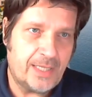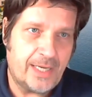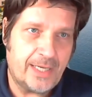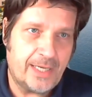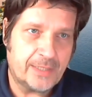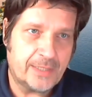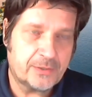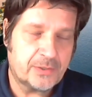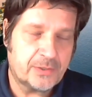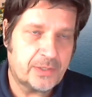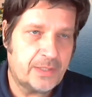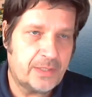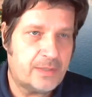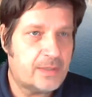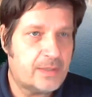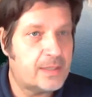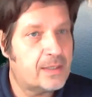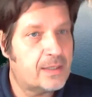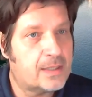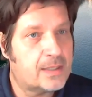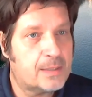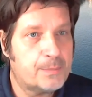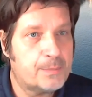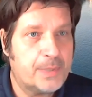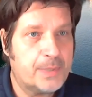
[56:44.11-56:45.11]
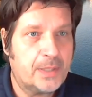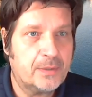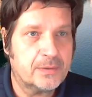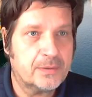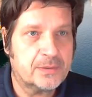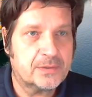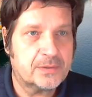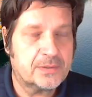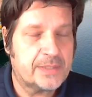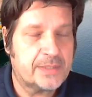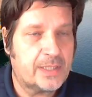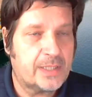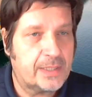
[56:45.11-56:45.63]
actually think about
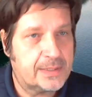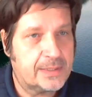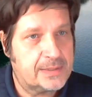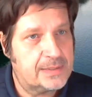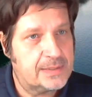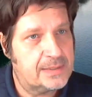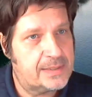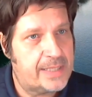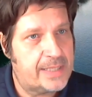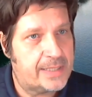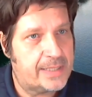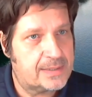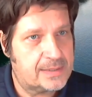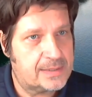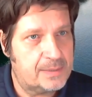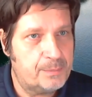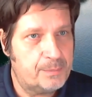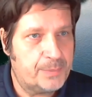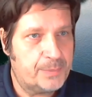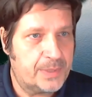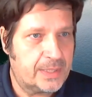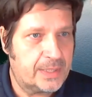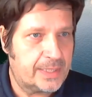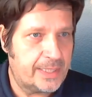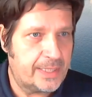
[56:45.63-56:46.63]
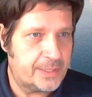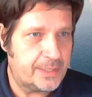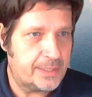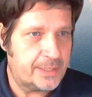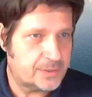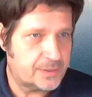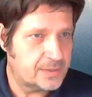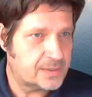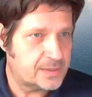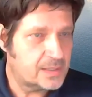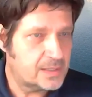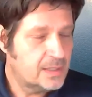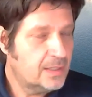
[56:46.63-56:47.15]
tax and tax
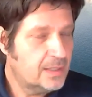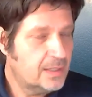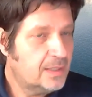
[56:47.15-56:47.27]
implications.